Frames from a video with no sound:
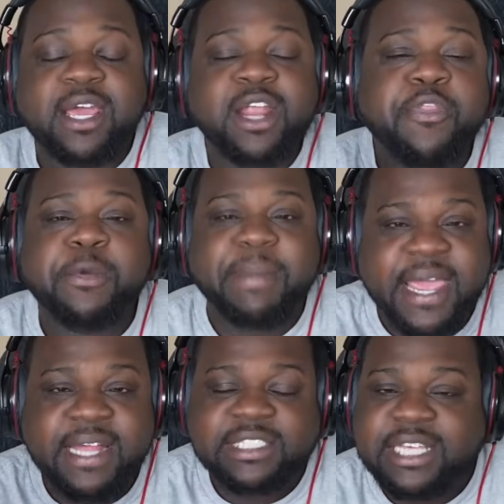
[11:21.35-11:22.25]
another
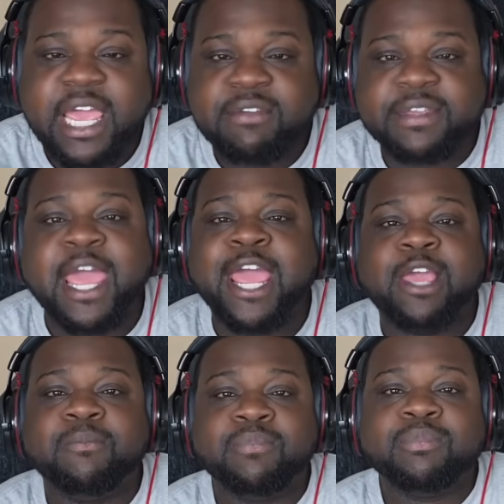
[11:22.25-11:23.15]
man's saved
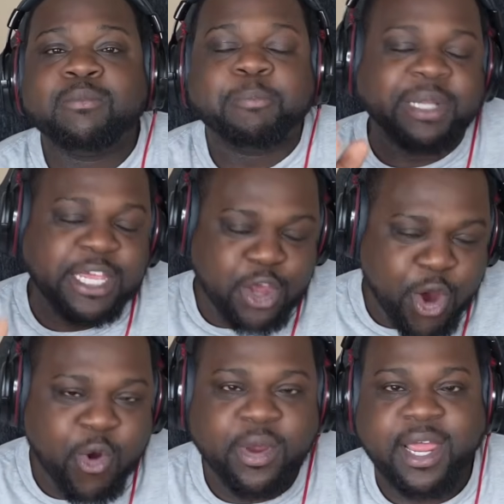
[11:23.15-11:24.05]
game. Play your
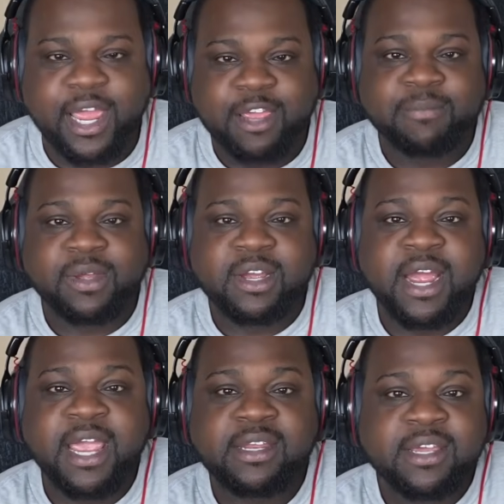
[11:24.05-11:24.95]
own game, all
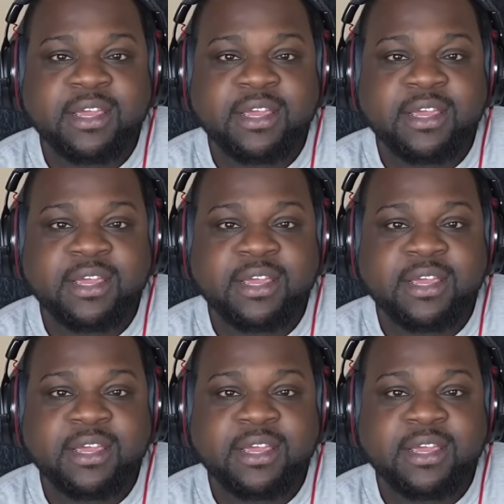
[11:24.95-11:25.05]
right?